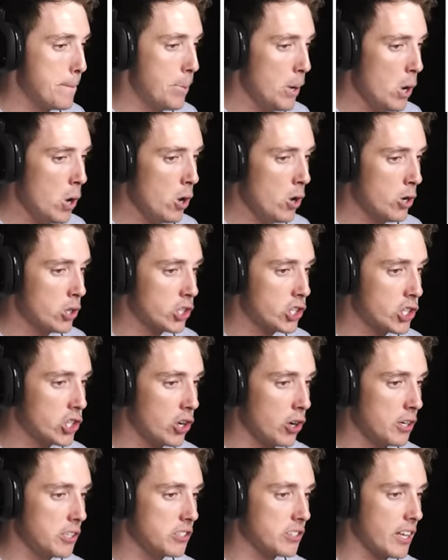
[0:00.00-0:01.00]
Oh,
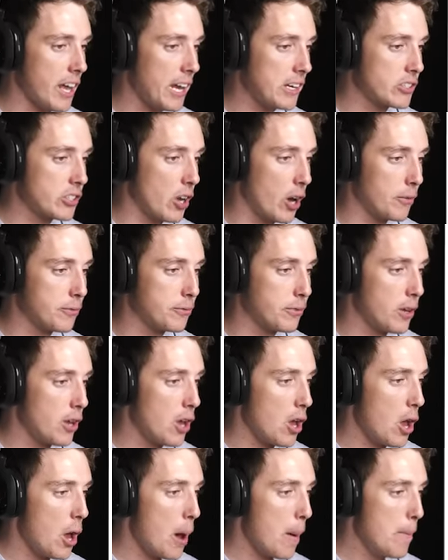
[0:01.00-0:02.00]
shoot his legs off.
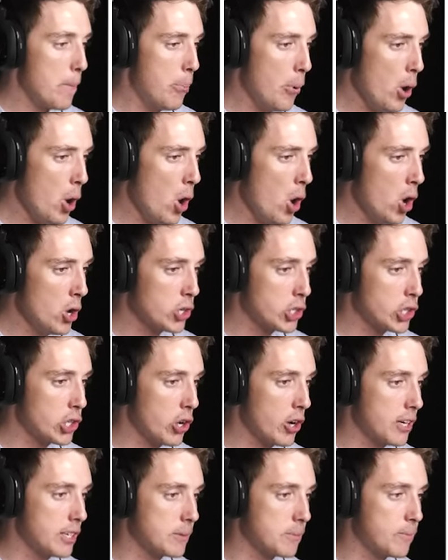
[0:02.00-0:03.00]
Oh,
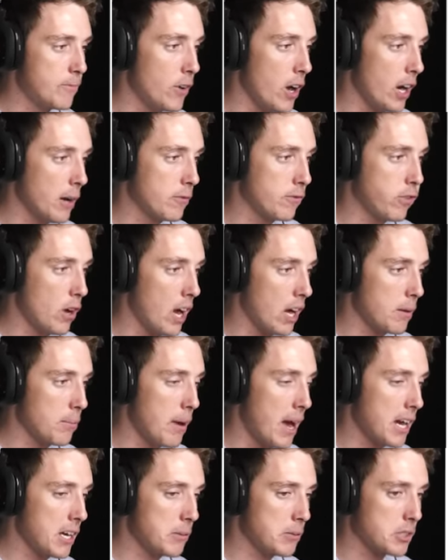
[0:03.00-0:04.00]
shoot his fuck, fuck,
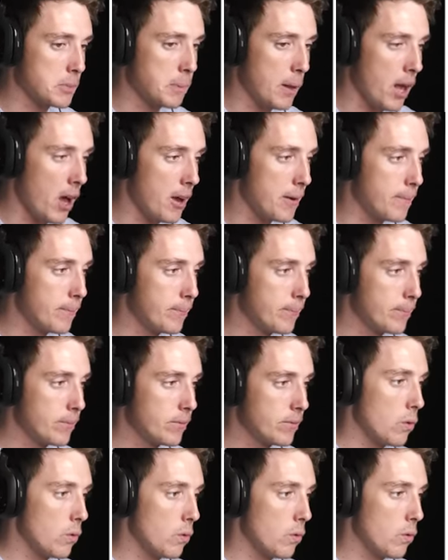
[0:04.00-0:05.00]
make him explode.
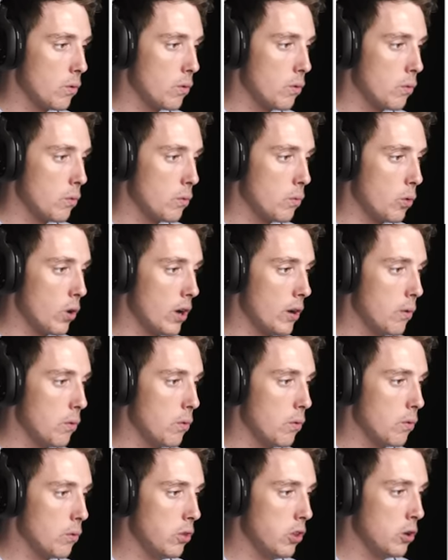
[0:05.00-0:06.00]
What?
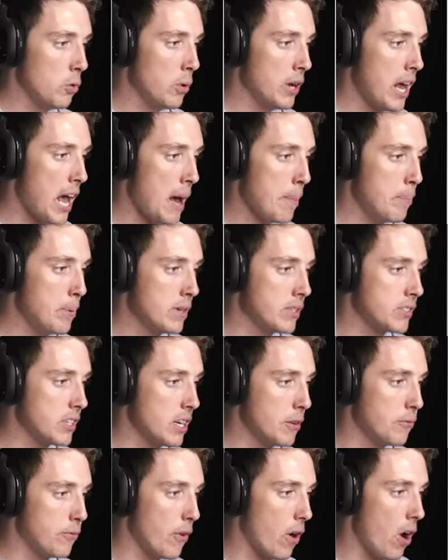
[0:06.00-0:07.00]
Look what happens
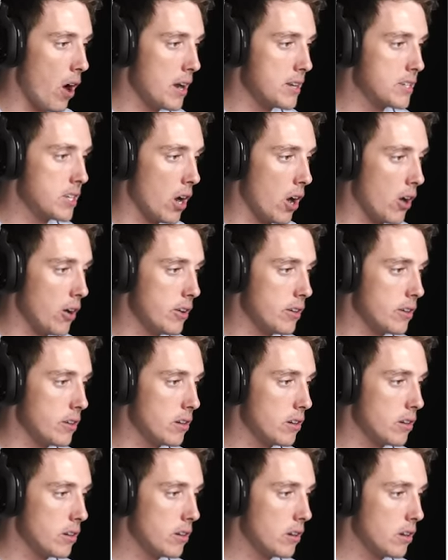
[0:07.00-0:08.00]
if I don't
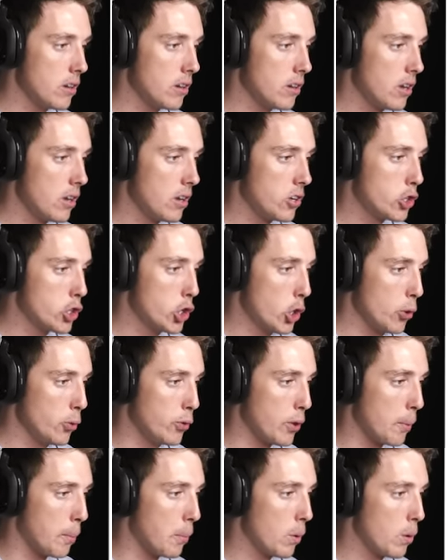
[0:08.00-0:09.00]
shoot
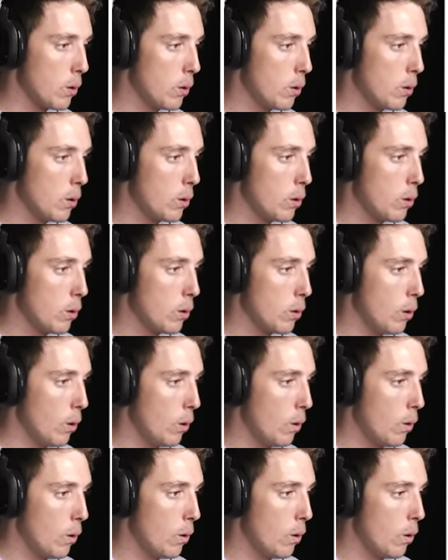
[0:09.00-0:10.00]
them.
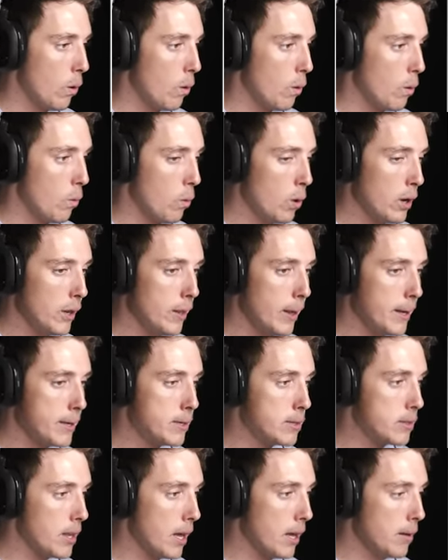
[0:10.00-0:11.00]
What are they?
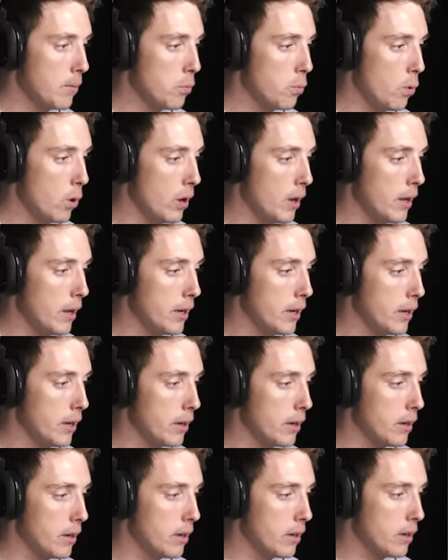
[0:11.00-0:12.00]
They what?
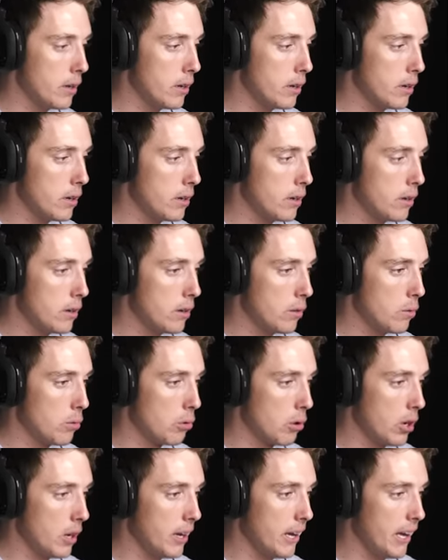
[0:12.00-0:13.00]

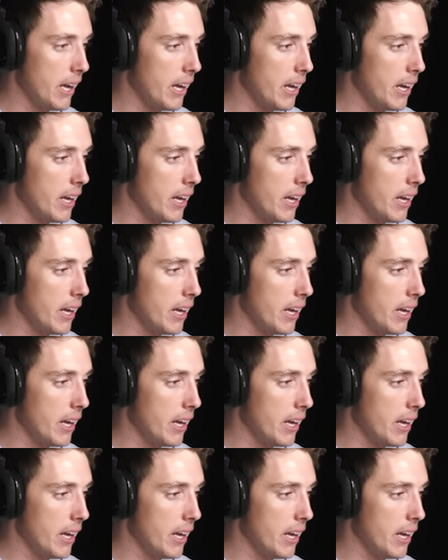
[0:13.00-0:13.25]
What?